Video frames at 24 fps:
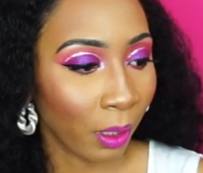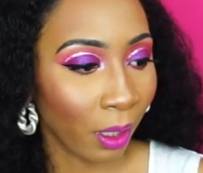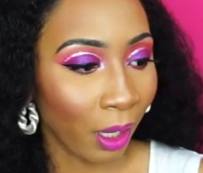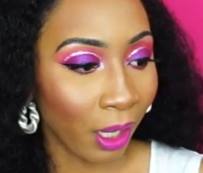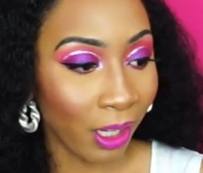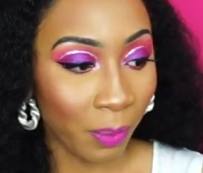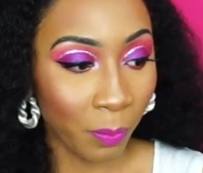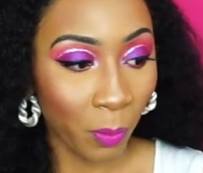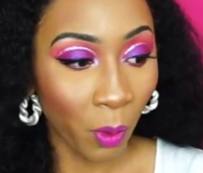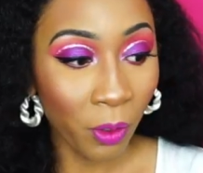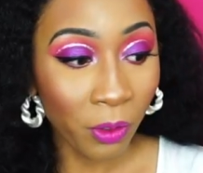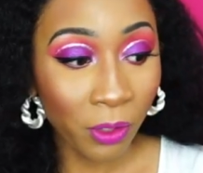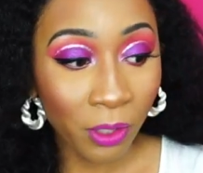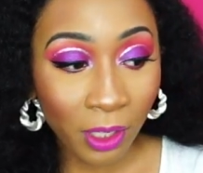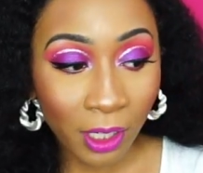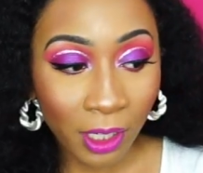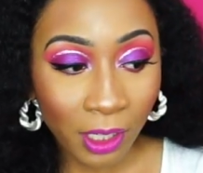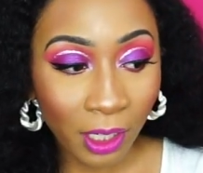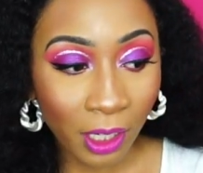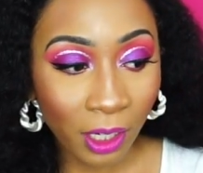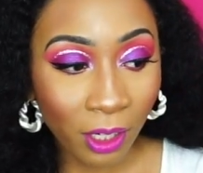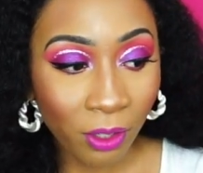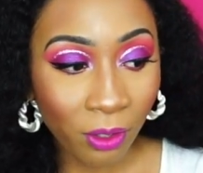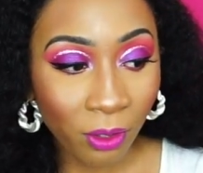As most of
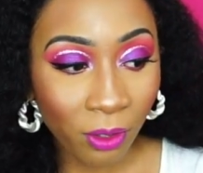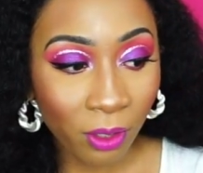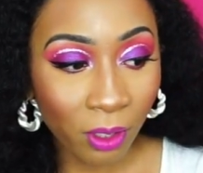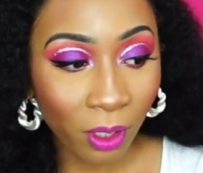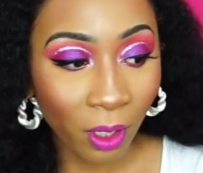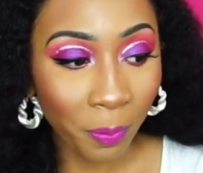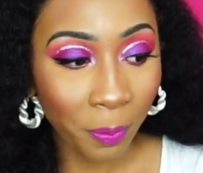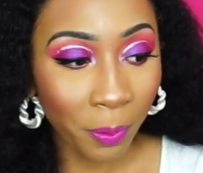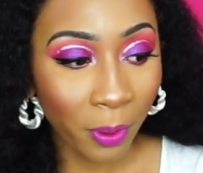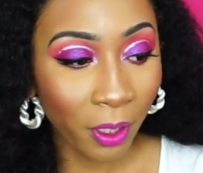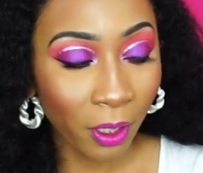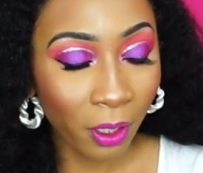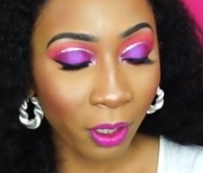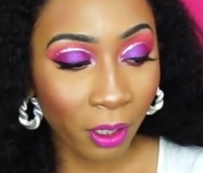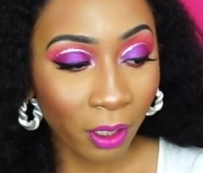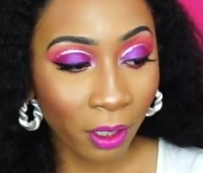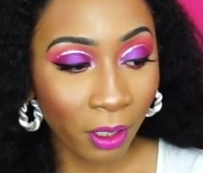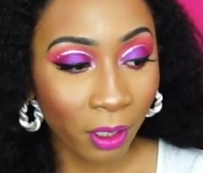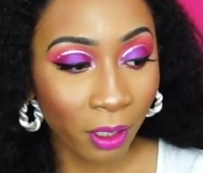these dancers up here.